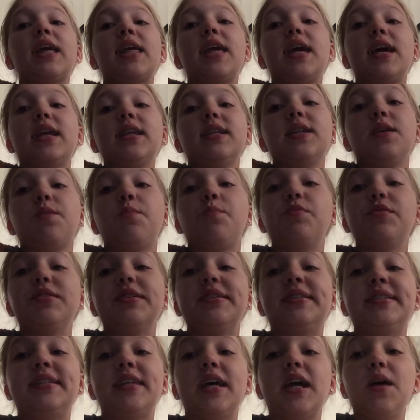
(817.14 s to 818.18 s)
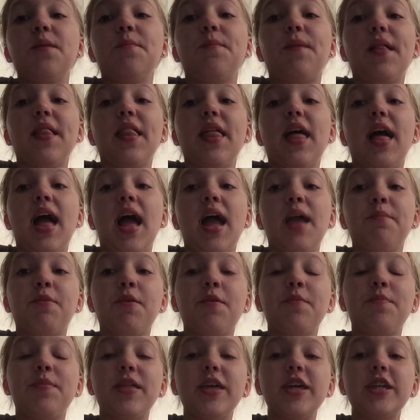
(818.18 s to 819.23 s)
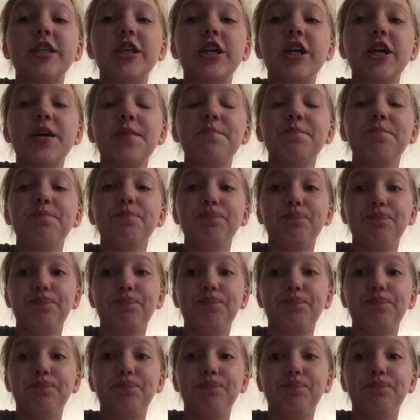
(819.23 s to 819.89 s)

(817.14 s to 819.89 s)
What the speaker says: He ended up with cerebellar hypoplasia,